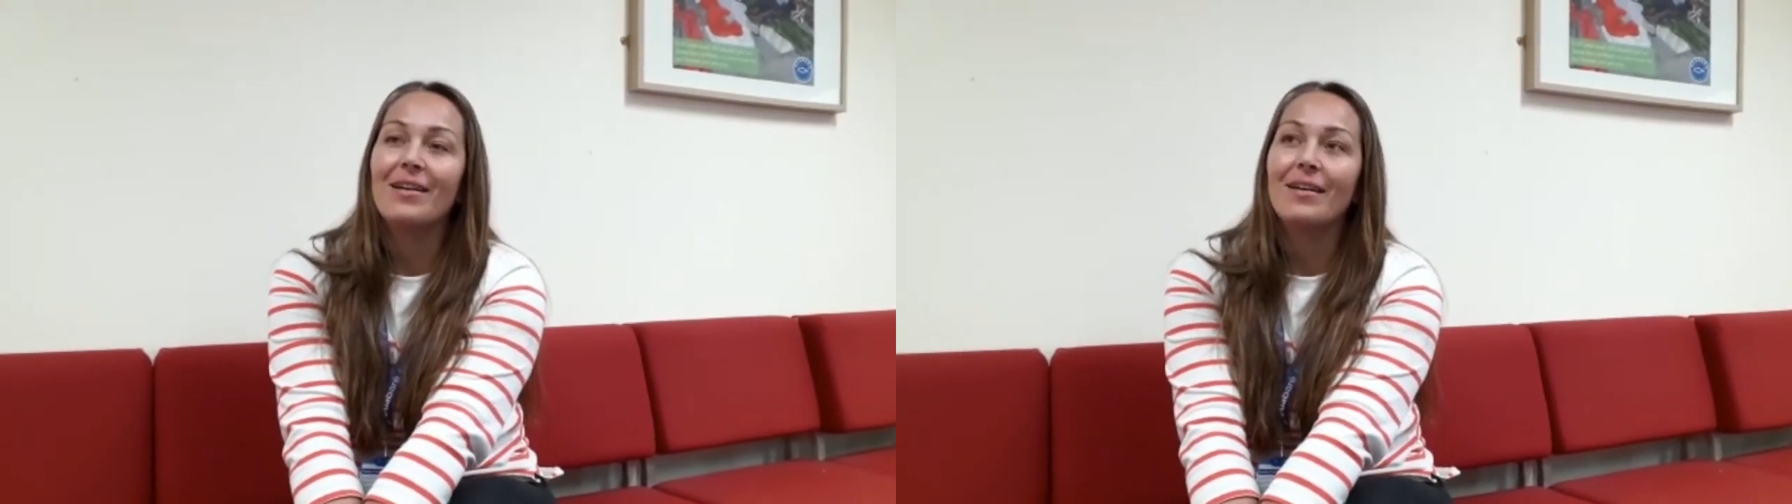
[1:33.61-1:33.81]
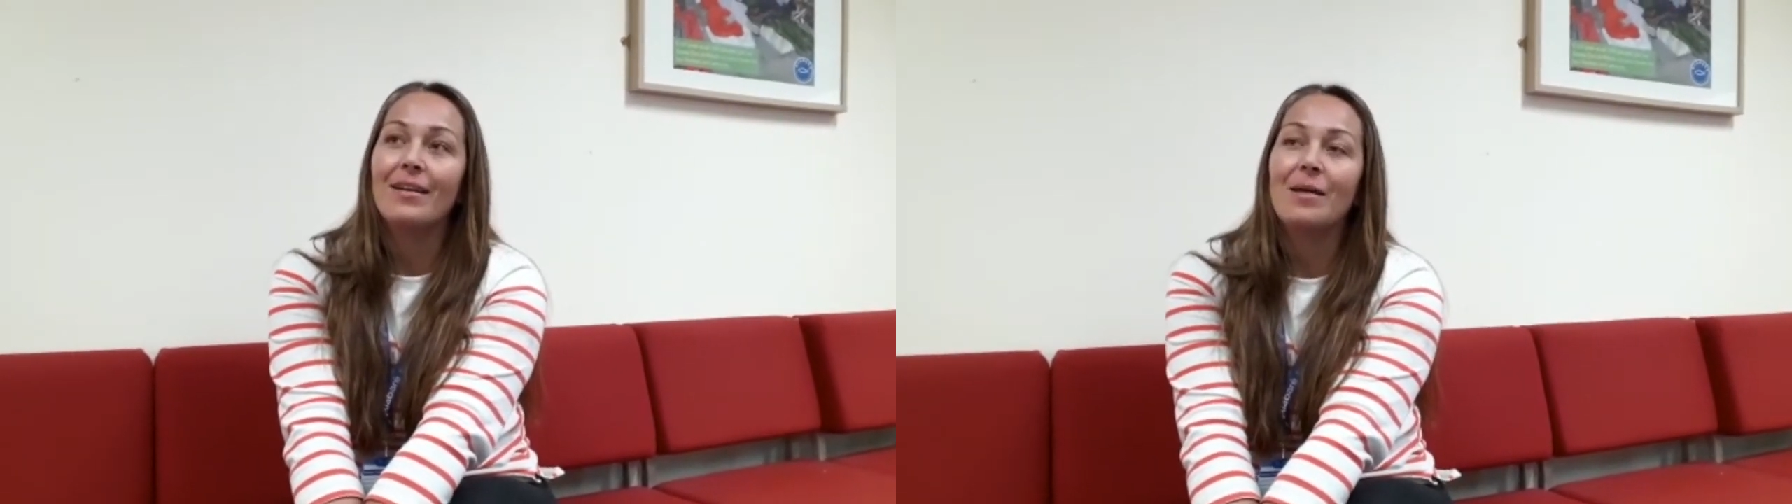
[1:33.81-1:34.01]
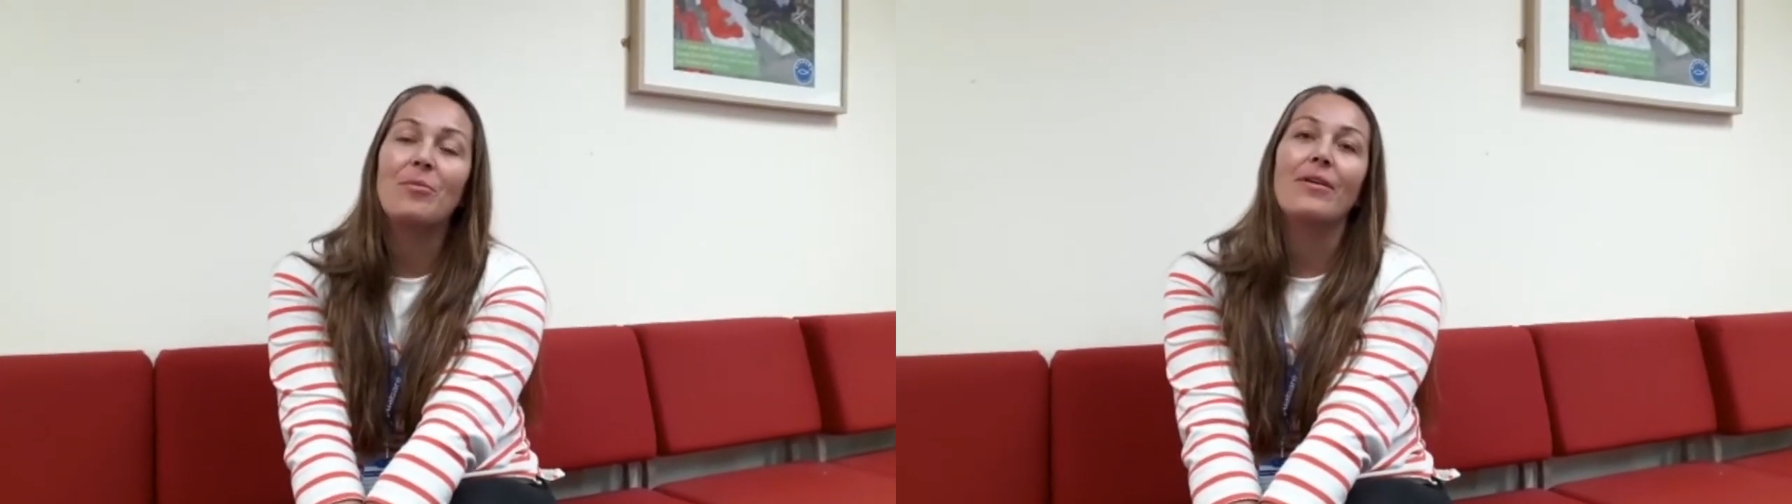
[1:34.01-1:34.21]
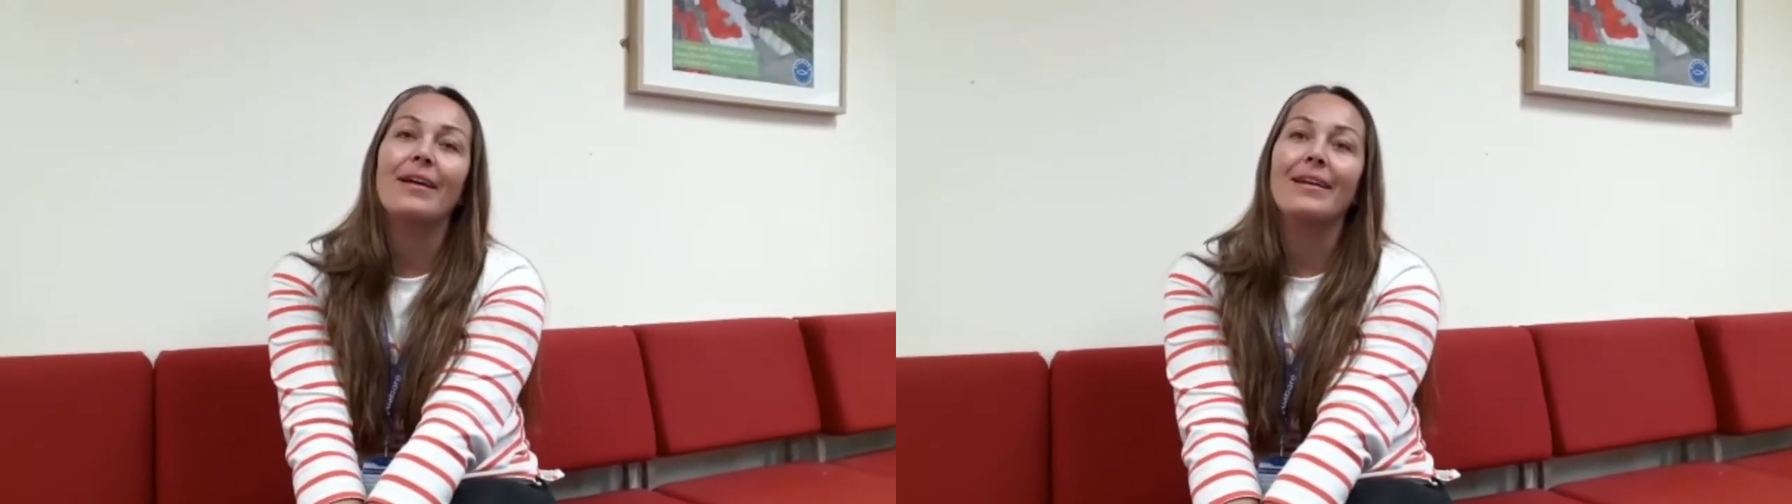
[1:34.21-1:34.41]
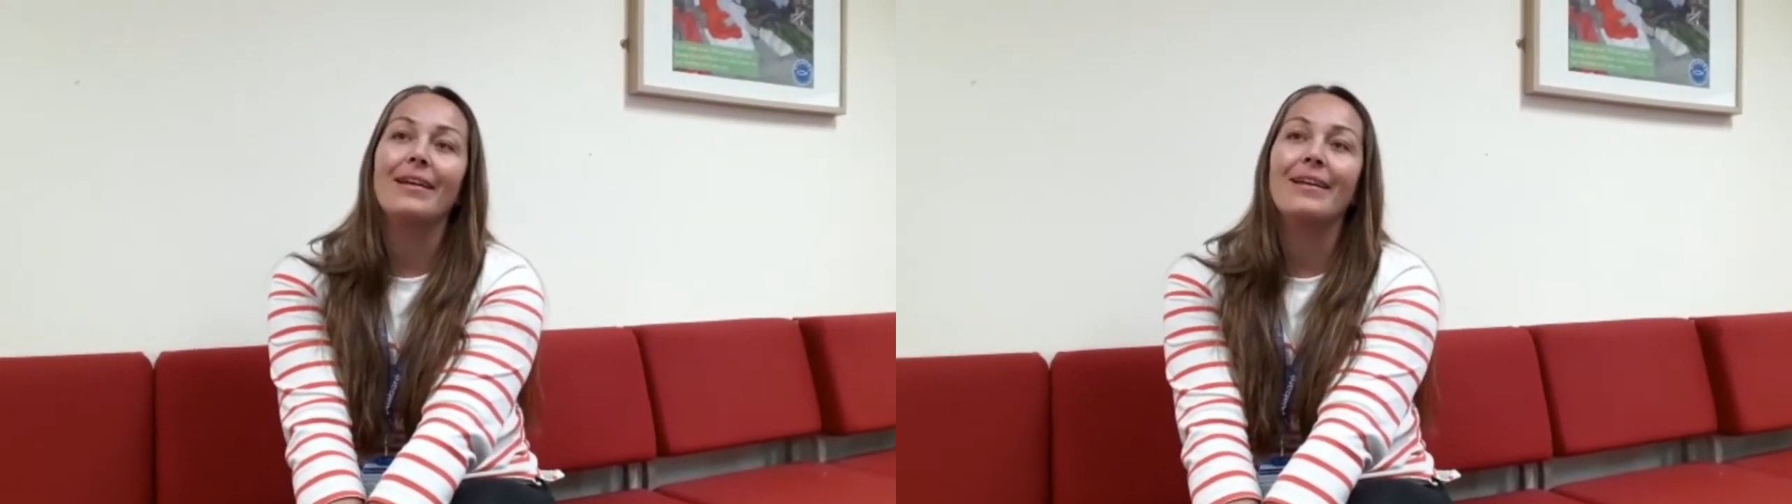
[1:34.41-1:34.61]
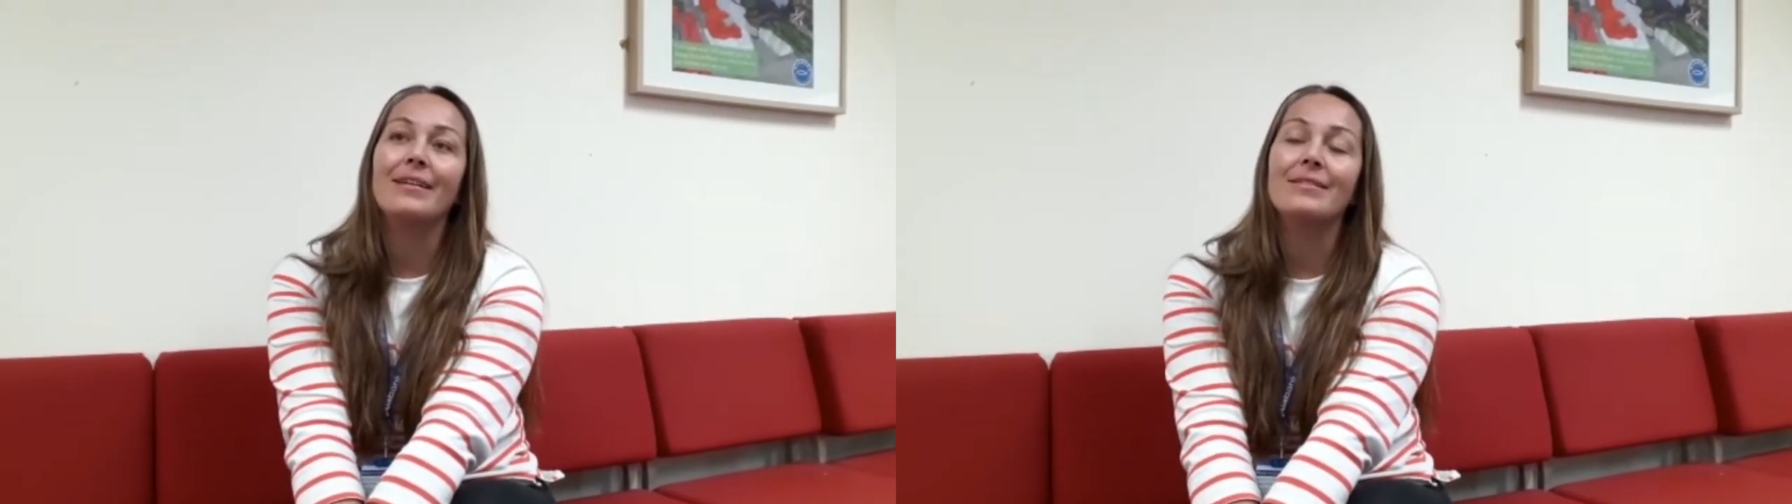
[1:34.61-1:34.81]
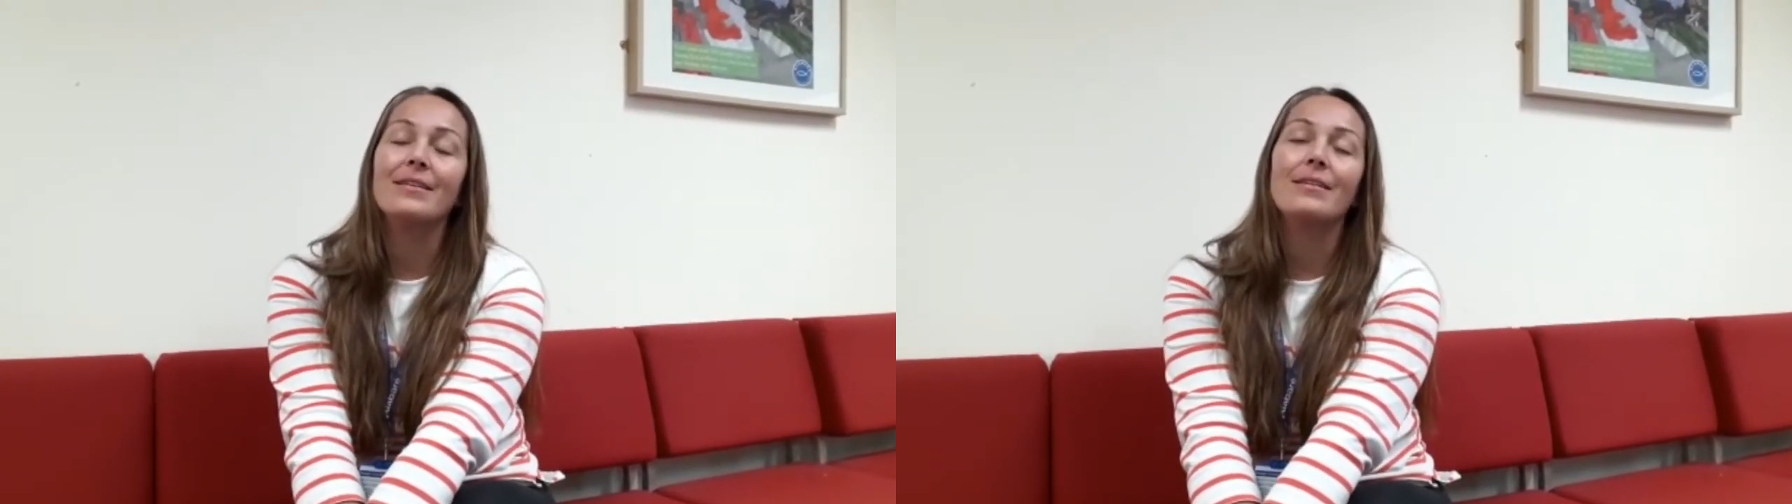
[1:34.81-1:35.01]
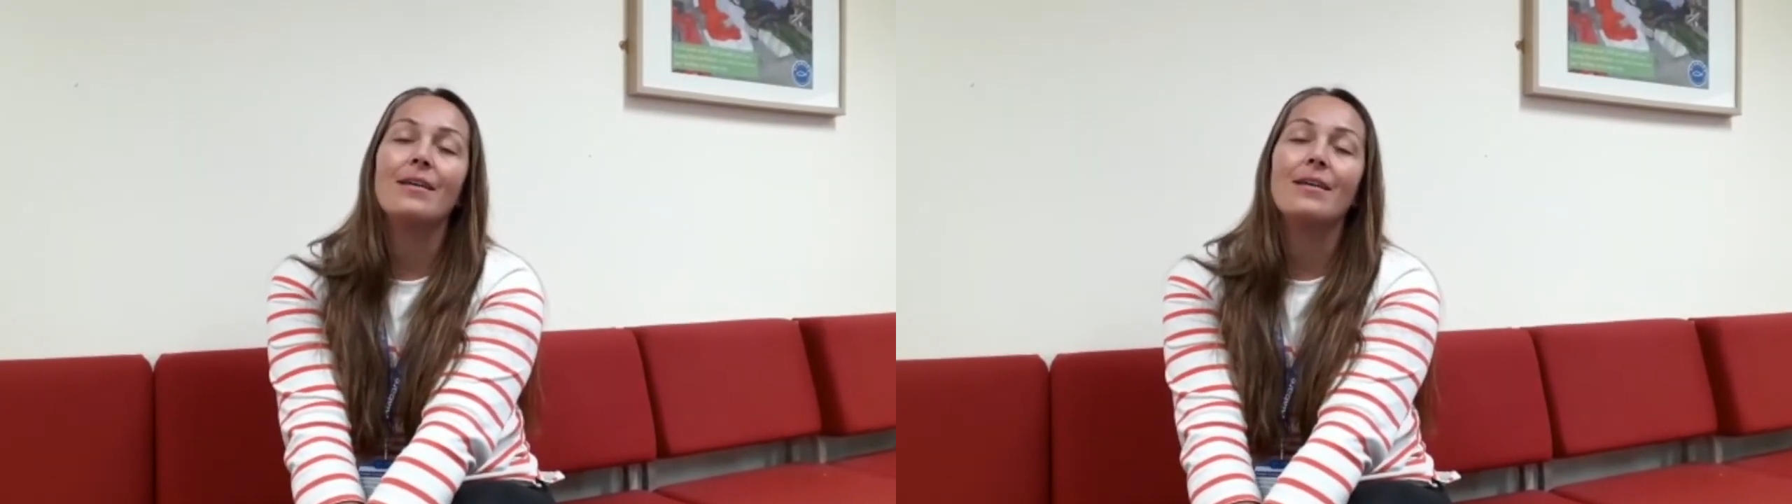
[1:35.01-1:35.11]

Alabaré is